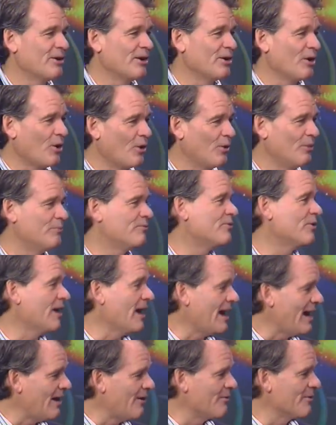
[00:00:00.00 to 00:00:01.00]
We call it Hope for
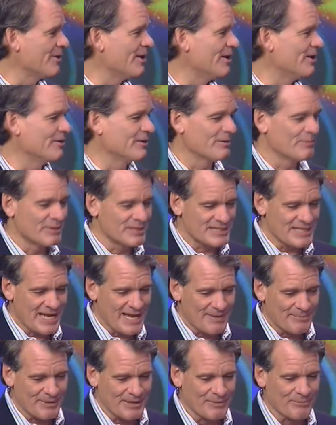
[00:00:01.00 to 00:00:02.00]
Our Hunger. What's
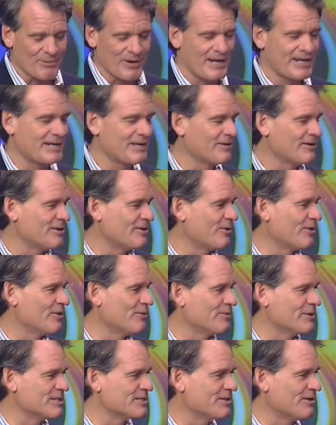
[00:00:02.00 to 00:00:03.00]
happening right here in
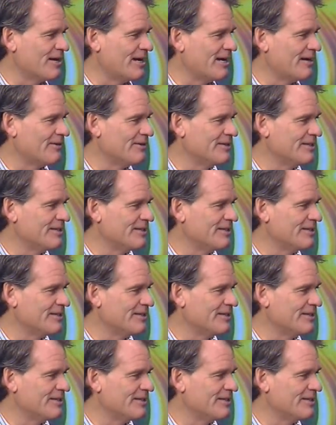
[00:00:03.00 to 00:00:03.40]
Northwest Ohio,